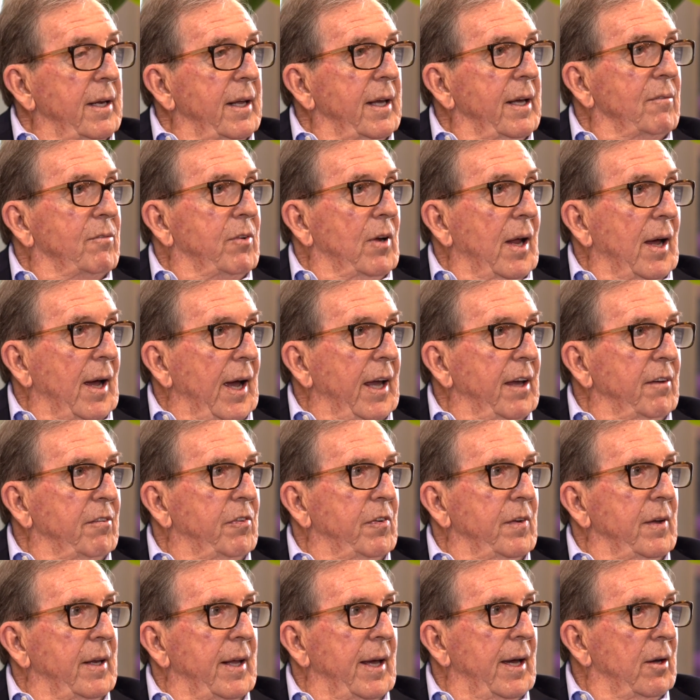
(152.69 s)
of
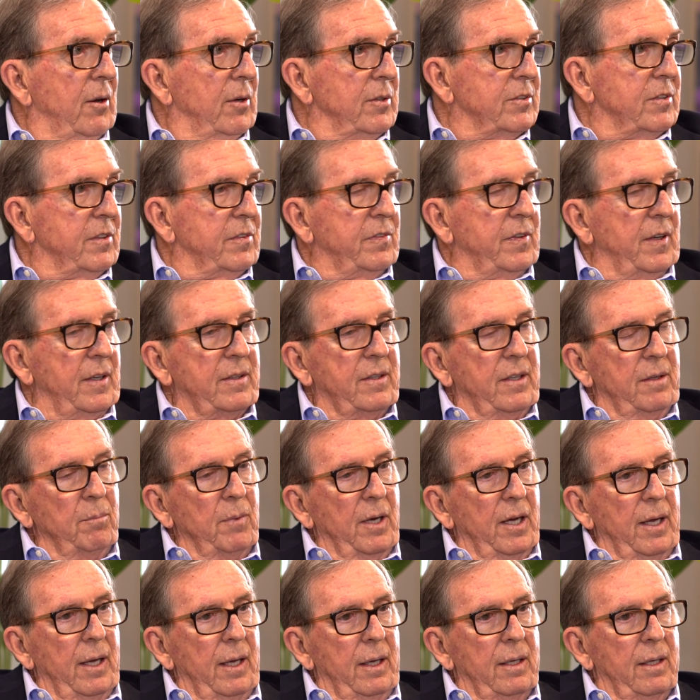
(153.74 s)
life and how it's affected
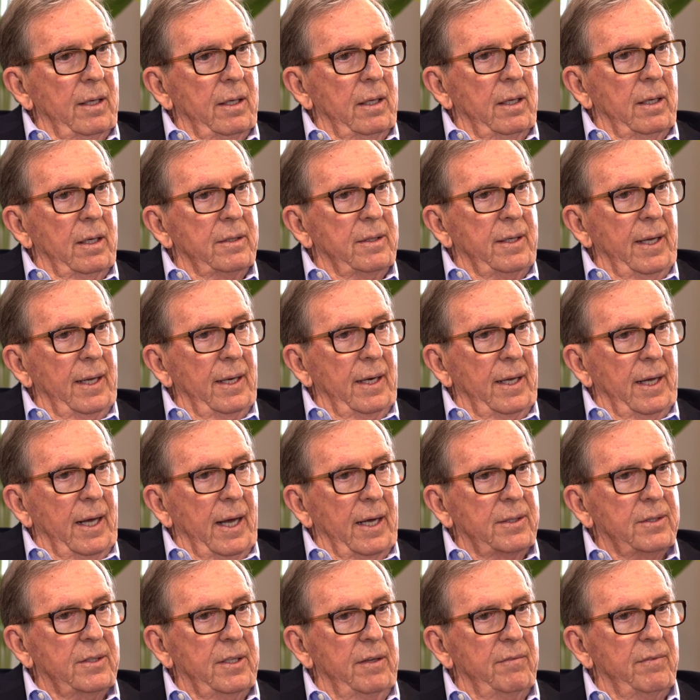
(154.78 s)
my daily
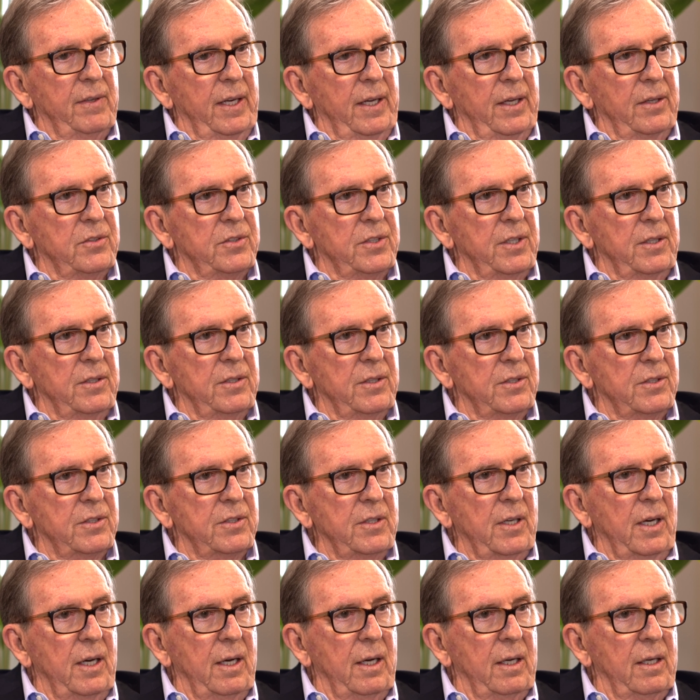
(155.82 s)
activities is
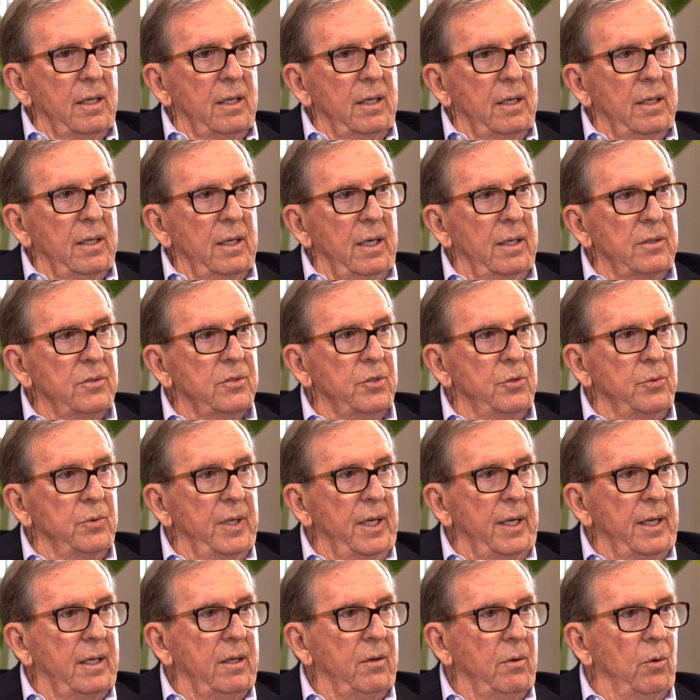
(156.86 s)

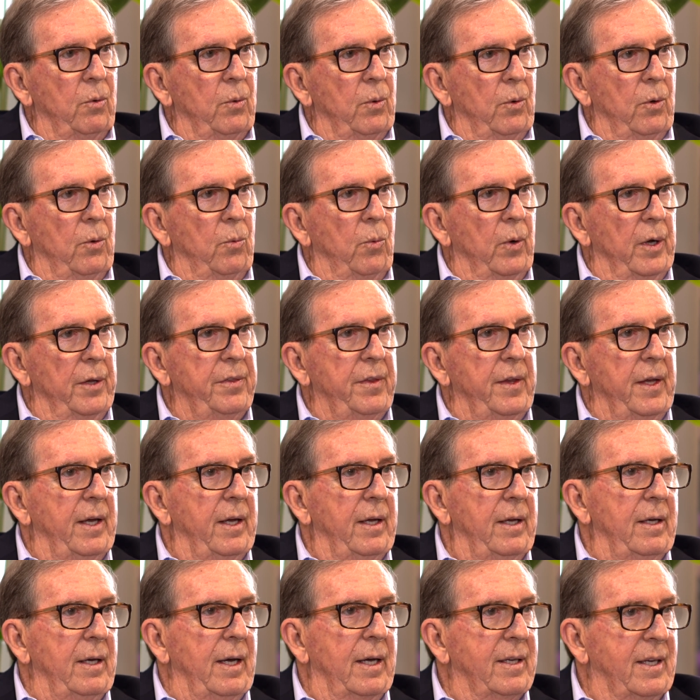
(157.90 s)
unique. One
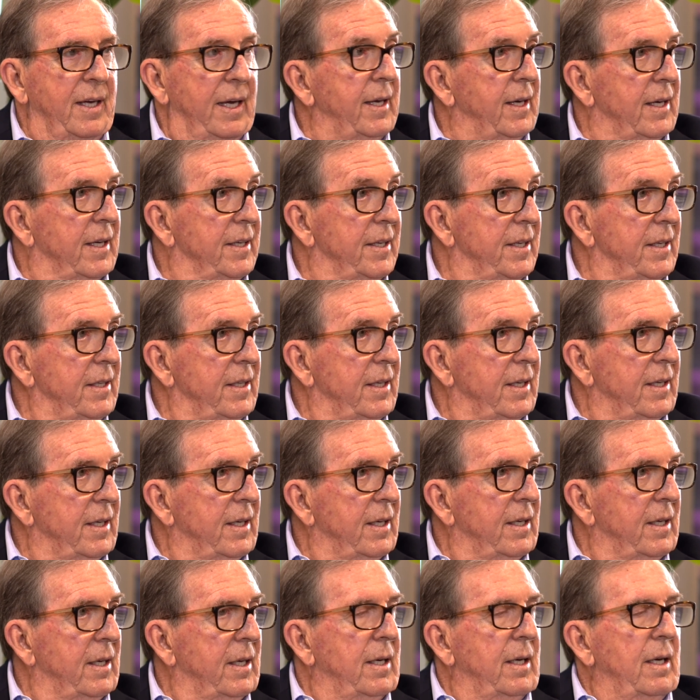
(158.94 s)
thing, again,
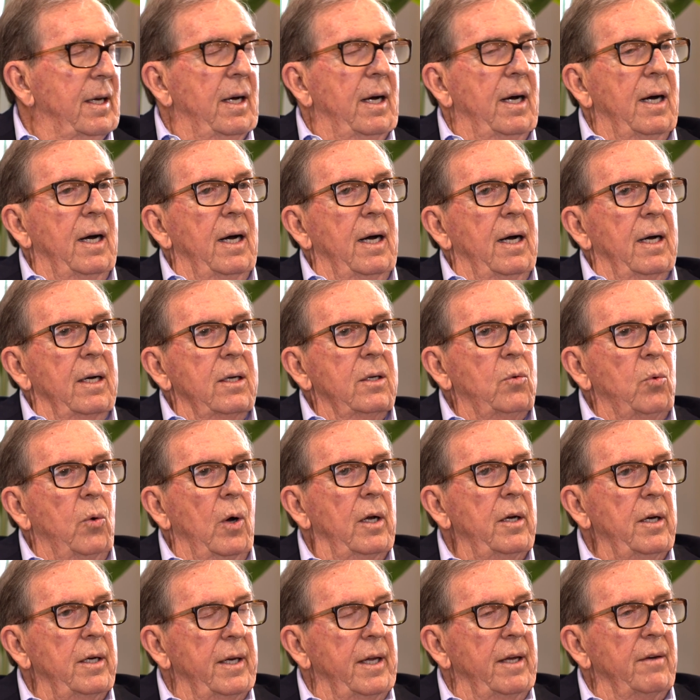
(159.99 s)

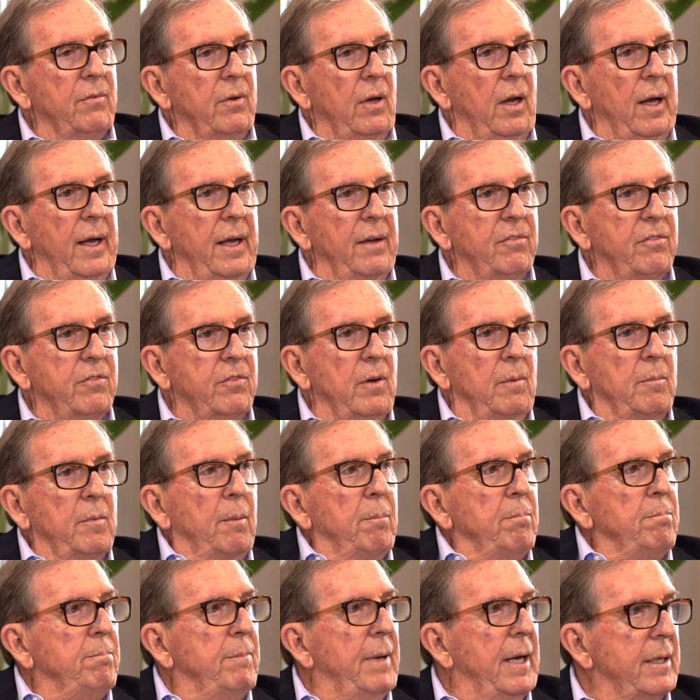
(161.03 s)
quality of life from a
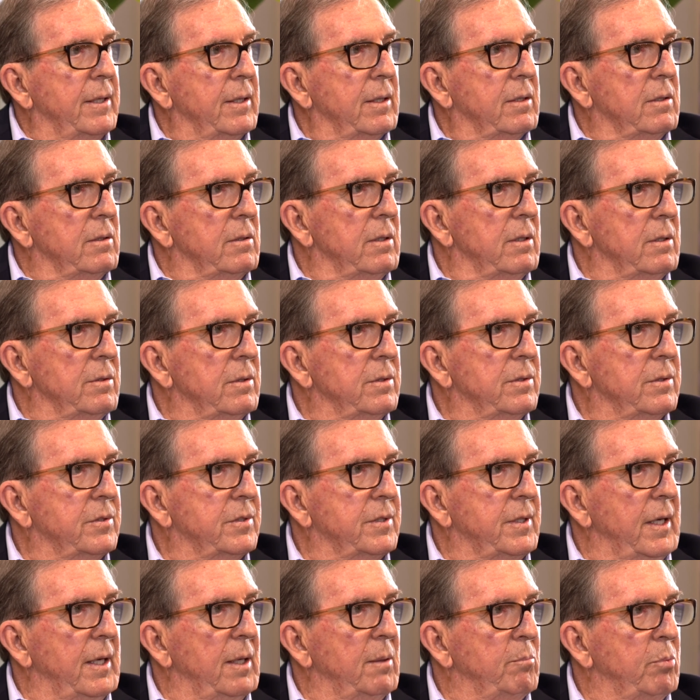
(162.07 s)
medical
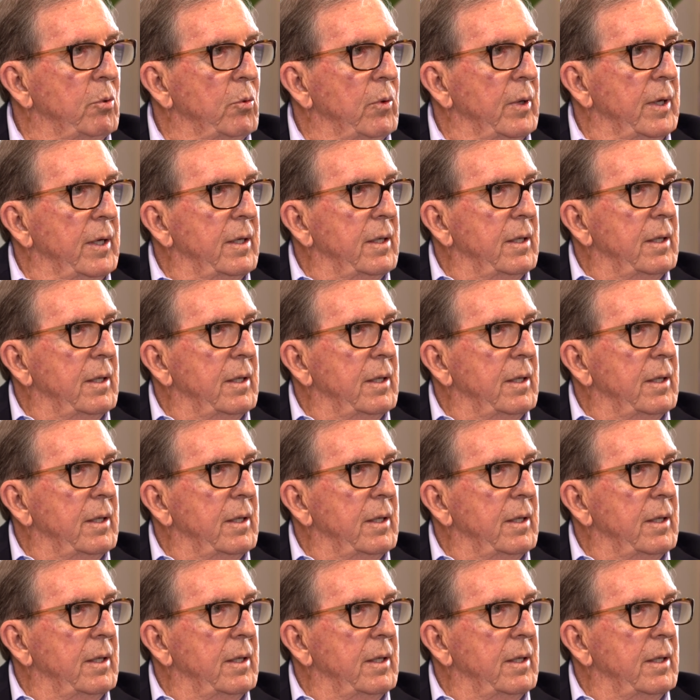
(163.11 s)
standpoint